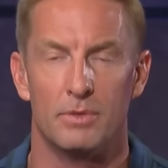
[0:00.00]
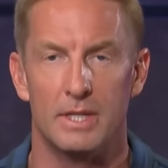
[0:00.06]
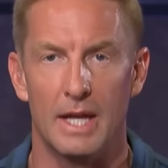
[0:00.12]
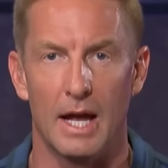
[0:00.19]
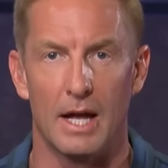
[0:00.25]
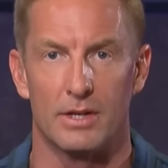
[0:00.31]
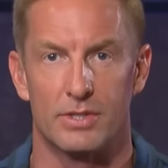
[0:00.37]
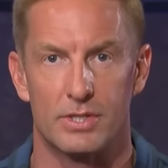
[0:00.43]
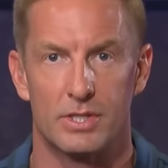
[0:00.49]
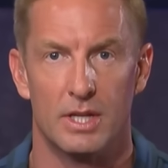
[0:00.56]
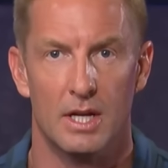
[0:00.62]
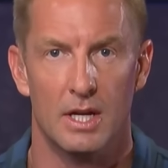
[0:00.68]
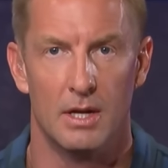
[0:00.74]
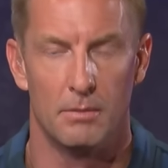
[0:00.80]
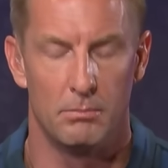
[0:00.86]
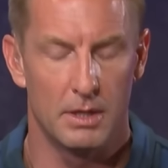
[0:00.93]
Yes
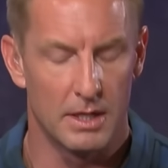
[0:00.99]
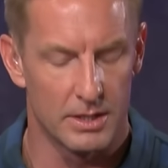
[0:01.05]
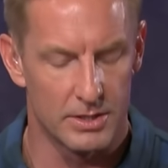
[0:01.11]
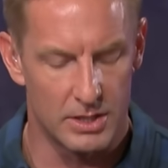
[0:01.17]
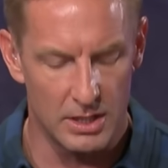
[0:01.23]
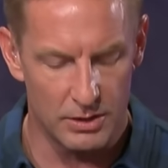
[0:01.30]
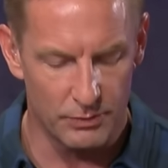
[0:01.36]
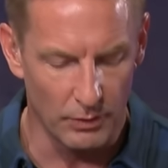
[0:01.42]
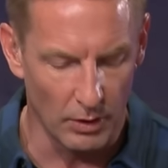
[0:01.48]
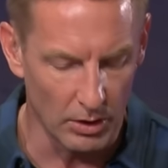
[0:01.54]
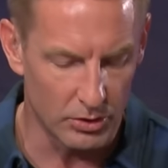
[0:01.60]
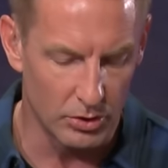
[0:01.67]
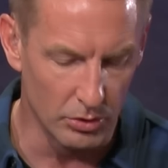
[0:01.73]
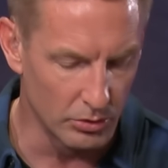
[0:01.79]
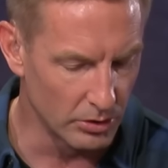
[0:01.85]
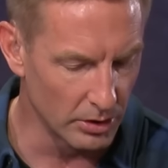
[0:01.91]
because he's far
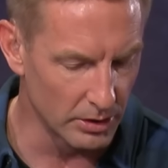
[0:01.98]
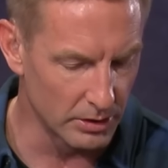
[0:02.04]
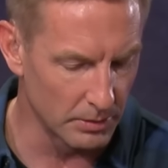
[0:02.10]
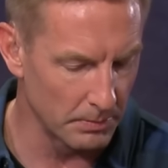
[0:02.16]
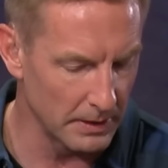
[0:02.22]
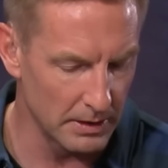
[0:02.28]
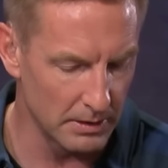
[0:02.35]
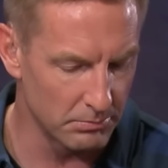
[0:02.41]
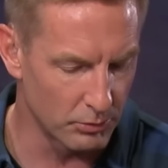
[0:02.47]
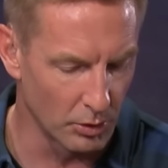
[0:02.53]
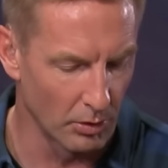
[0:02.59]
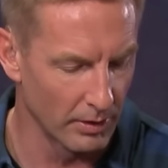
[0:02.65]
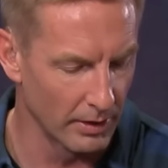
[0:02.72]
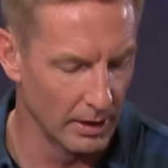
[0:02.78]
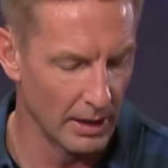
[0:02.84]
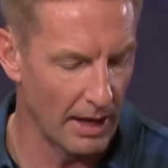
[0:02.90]
too good to be
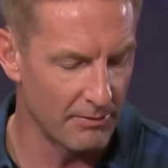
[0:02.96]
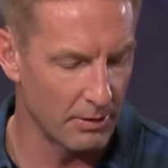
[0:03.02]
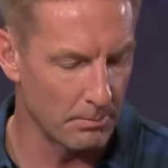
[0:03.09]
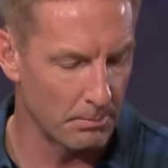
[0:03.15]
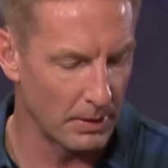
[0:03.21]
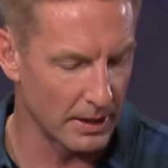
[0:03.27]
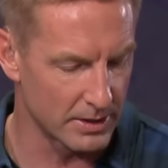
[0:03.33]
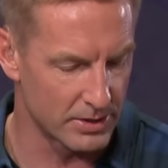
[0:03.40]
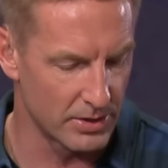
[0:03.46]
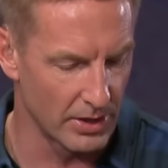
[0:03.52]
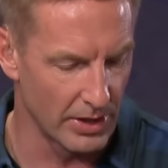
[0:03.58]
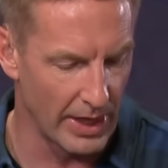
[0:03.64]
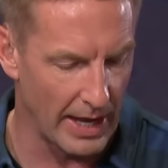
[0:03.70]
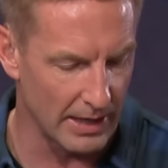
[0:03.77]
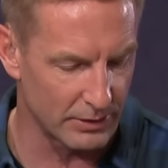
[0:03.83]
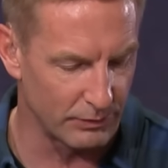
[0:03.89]
throwing 11 picks in the
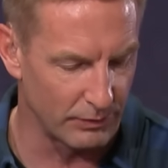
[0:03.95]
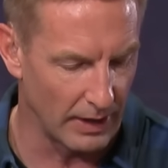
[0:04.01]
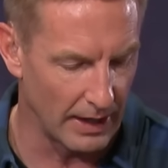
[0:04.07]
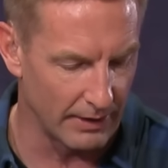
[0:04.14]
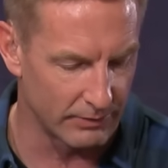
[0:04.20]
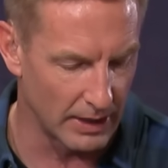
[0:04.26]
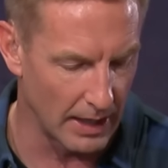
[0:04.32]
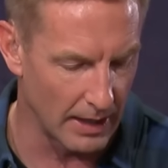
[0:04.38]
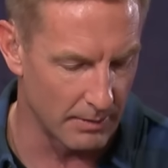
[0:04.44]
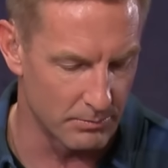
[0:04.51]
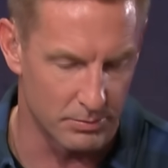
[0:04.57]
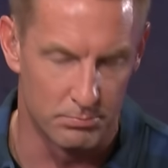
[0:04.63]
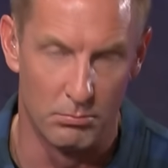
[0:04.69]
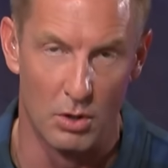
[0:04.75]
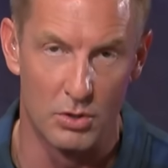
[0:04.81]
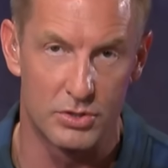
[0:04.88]
last five
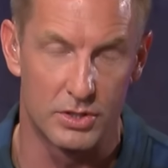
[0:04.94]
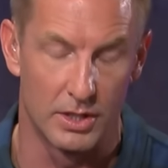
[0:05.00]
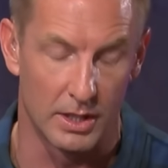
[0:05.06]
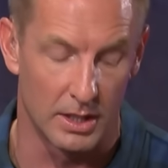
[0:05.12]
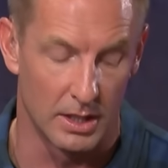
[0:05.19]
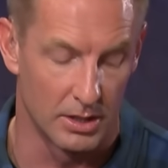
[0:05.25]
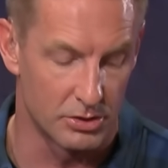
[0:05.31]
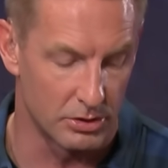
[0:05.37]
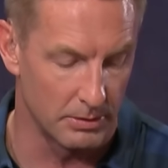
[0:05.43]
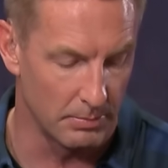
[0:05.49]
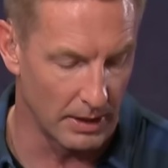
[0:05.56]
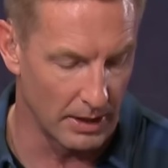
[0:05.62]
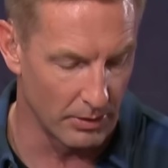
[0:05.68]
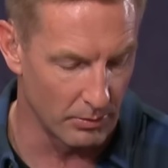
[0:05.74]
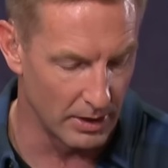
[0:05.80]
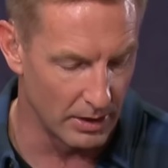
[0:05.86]
games, most in the country,
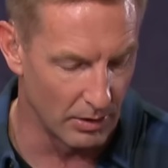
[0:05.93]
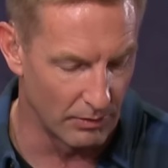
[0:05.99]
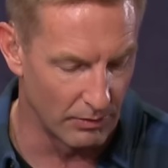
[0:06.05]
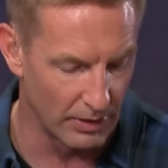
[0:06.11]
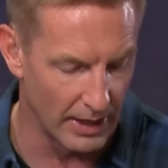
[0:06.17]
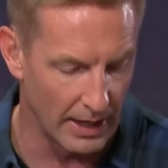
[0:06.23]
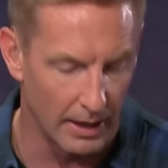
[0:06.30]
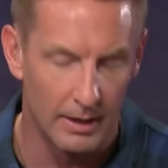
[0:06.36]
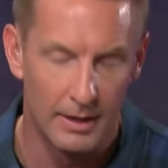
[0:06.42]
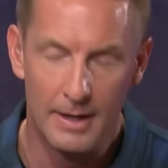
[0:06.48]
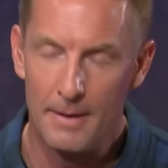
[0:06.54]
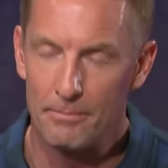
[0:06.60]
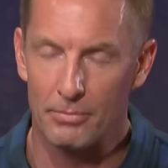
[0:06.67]
by the way, over that.